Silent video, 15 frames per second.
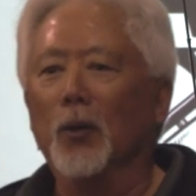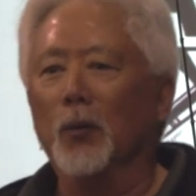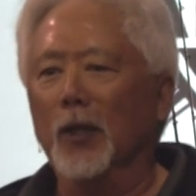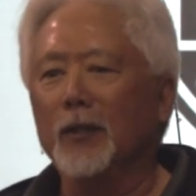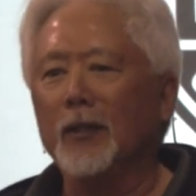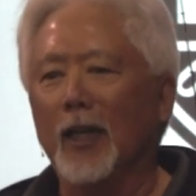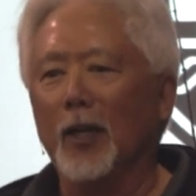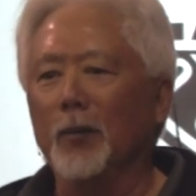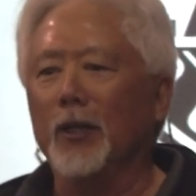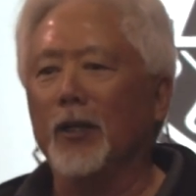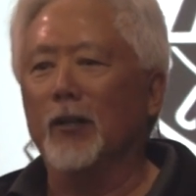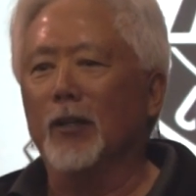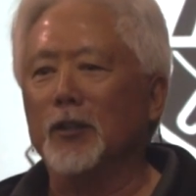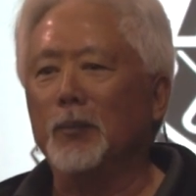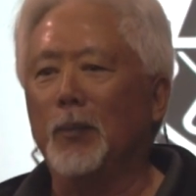what time of
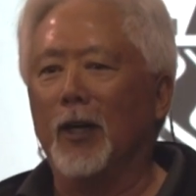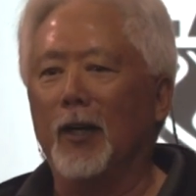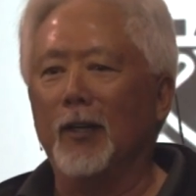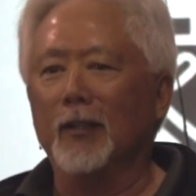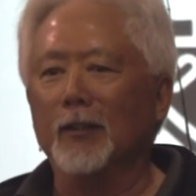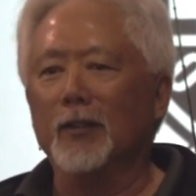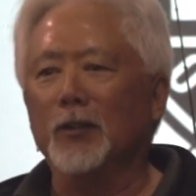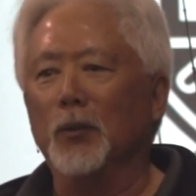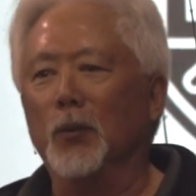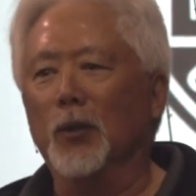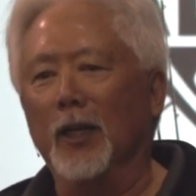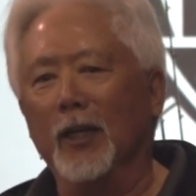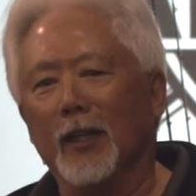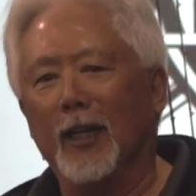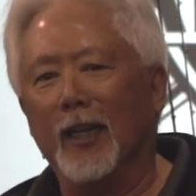year it spawns,
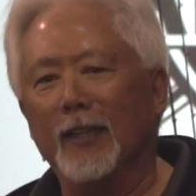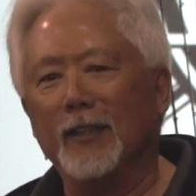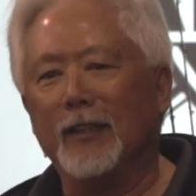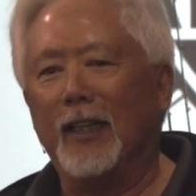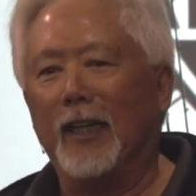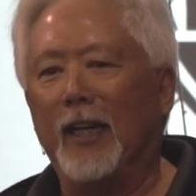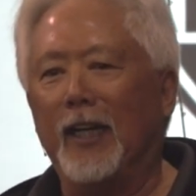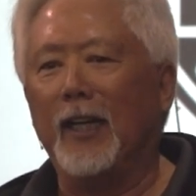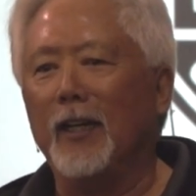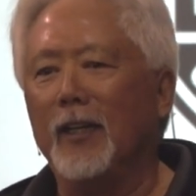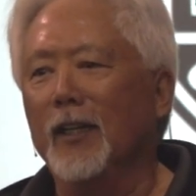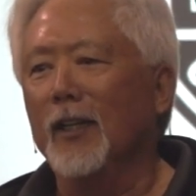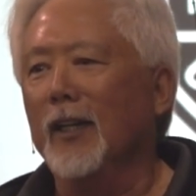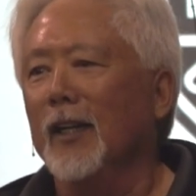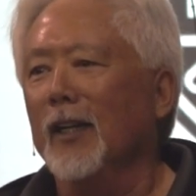what it likes to eat.
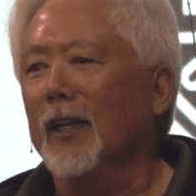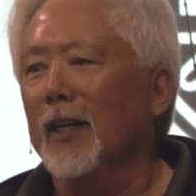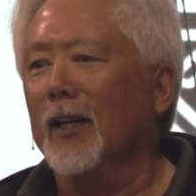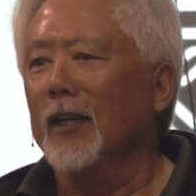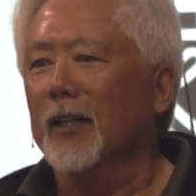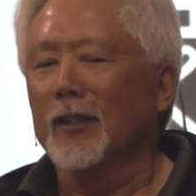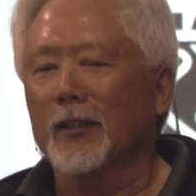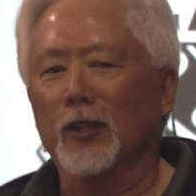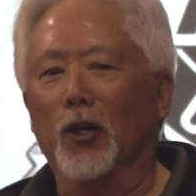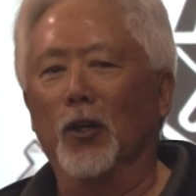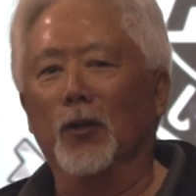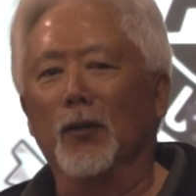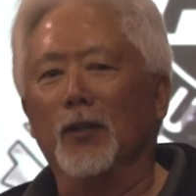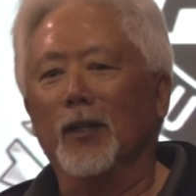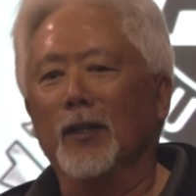
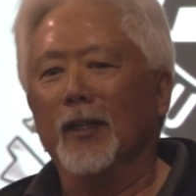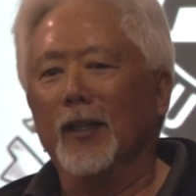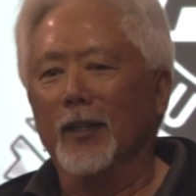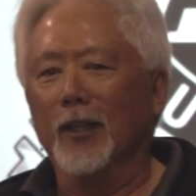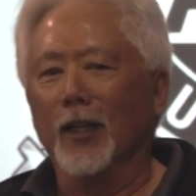So in